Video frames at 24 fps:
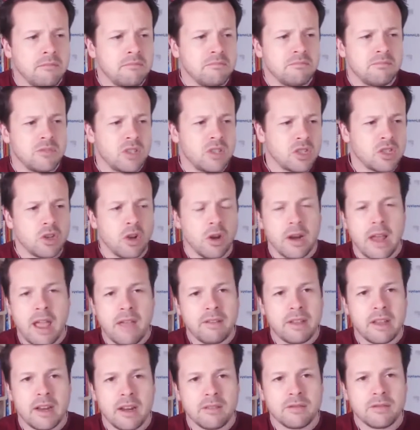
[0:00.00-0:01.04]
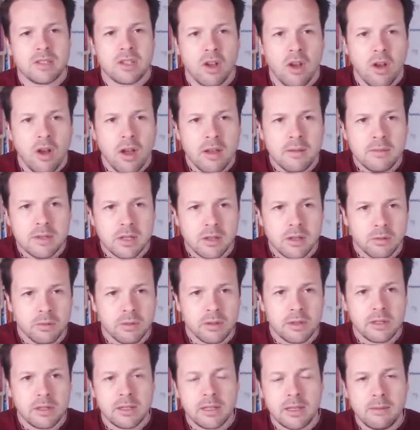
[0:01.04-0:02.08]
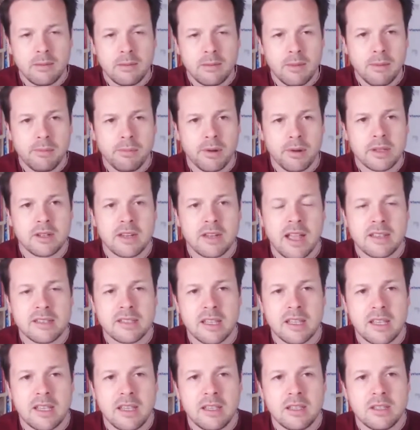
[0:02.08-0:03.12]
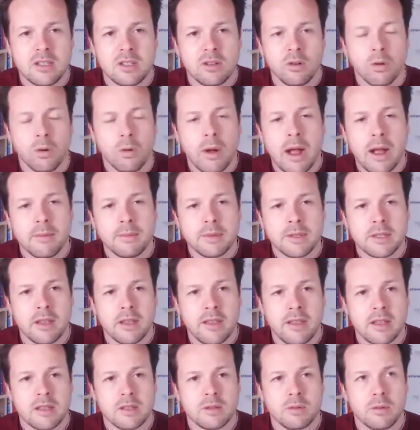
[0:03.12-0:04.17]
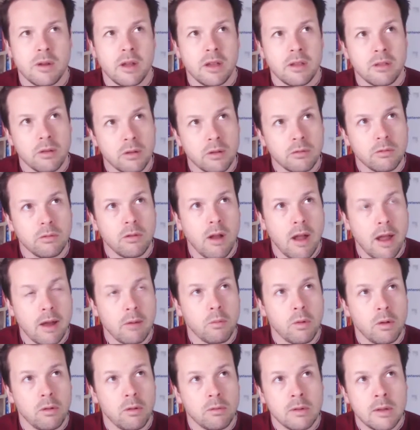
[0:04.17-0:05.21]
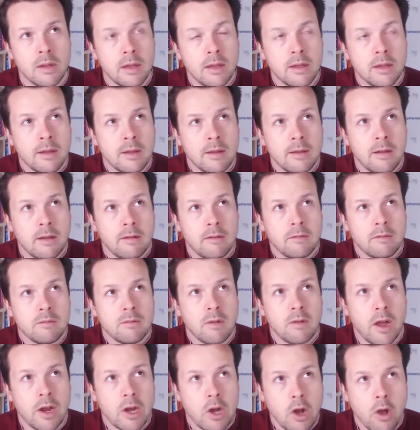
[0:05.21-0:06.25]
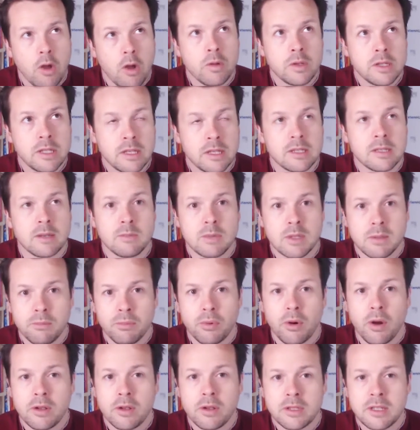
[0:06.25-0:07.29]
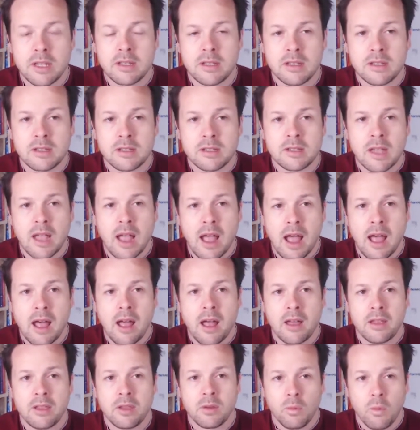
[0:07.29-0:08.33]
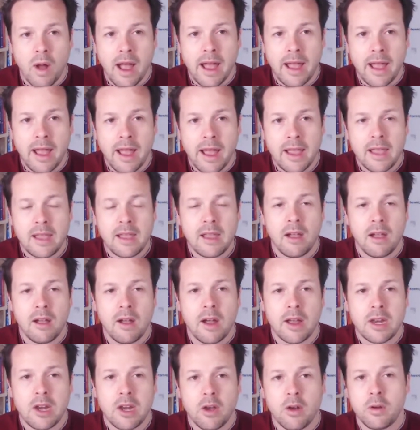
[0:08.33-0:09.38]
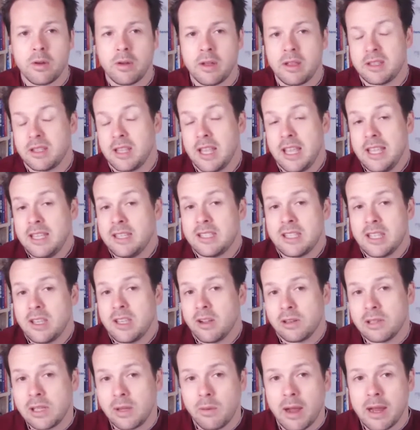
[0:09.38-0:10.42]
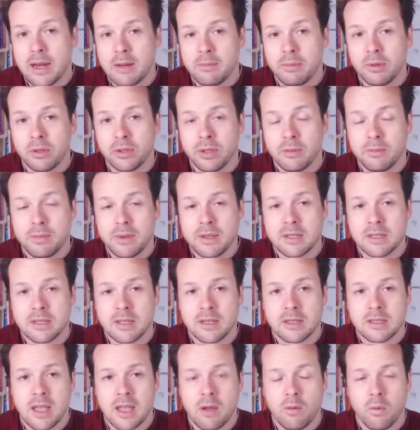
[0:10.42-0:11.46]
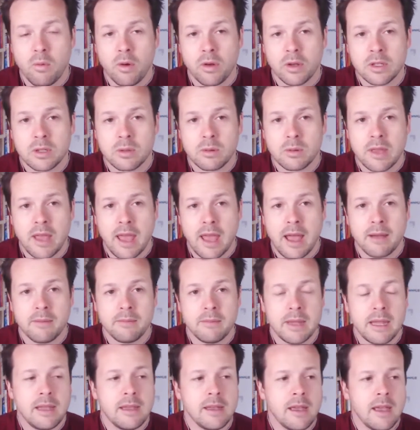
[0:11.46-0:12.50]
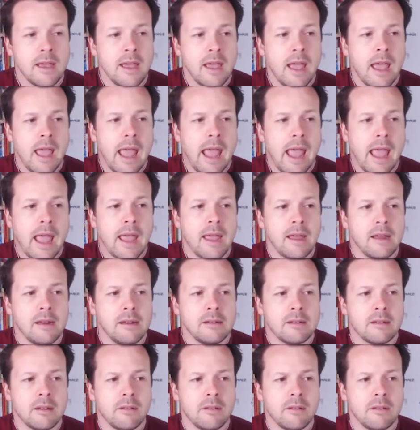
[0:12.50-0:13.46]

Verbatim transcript: just not having enough time to really be present as the kids grew up. So that's when I thought, right, well, I know systems and processes are the way. I know mm-hmm. is the only way to build a business that works without me. And